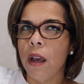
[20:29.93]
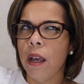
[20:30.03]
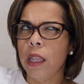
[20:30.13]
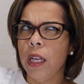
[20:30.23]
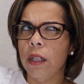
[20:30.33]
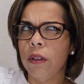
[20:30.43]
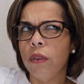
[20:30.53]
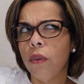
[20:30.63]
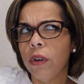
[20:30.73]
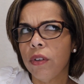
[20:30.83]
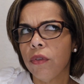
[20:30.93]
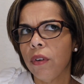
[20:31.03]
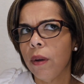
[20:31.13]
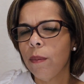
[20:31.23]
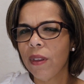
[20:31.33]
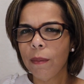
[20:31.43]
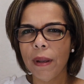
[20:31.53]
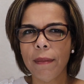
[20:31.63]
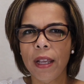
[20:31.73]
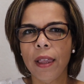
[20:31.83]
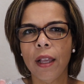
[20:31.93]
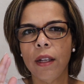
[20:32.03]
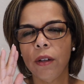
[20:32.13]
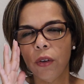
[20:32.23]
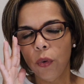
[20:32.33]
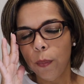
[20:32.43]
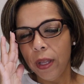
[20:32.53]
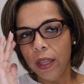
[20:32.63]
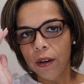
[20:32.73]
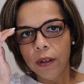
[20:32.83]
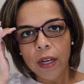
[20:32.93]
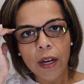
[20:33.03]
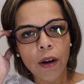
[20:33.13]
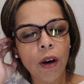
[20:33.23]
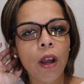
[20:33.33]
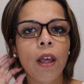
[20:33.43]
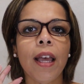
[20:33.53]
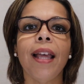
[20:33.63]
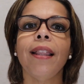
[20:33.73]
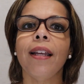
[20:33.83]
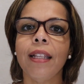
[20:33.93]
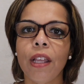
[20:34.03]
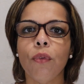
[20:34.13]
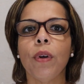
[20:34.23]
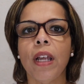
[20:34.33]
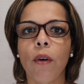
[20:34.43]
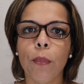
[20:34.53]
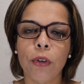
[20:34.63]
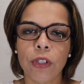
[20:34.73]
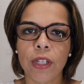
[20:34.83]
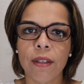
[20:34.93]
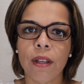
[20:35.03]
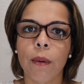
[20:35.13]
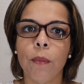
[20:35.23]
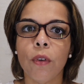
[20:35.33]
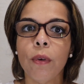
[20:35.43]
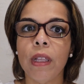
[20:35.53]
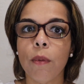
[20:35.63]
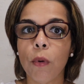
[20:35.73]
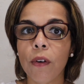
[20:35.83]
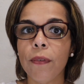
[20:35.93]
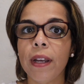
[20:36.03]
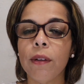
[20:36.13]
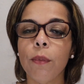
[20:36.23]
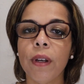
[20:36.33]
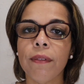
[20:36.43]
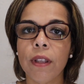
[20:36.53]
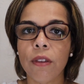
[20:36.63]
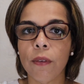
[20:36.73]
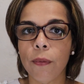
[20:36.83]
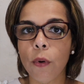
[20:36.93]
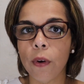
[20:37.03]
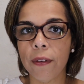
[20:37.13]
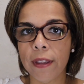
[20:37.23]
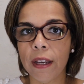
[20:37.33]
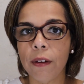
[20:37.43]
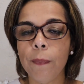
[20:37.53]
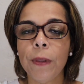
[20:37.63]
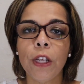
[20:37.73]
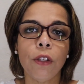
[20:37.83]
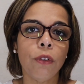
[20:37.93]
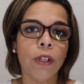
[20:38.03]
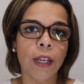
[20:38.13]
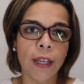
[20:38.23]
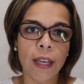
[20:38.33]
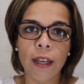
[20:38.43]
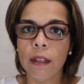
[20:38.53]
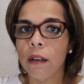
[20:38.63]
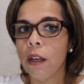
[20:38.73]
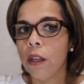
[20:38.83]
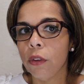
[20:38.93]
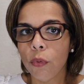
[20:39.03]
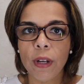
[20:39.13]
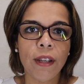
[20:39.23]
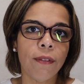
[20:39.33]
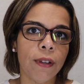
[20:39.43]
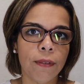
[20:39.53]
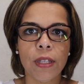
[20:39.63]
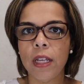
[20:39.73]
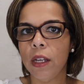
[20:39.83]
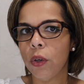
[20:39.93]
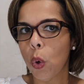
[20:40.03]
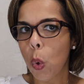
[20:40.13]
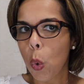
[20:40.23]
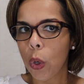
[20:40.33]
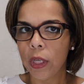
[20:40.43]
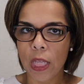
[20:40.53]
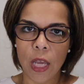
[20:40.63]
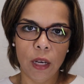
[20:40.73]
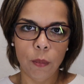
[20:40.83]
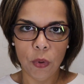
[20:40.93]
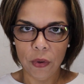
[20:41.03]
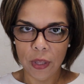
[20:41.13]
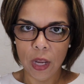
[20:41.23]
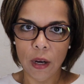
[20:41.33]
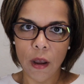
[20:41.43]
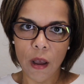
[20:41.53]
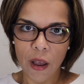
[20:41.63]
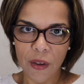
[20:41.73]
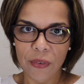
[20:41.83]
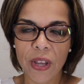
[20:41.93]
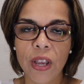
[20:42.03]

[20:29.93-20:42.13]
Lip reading: I think, Nordstrom. Sometimes they send coupons here and there, and then that's when I'll purchase them. So it's perfect with the Sephora sale. You can get 20, 15, or 10% off.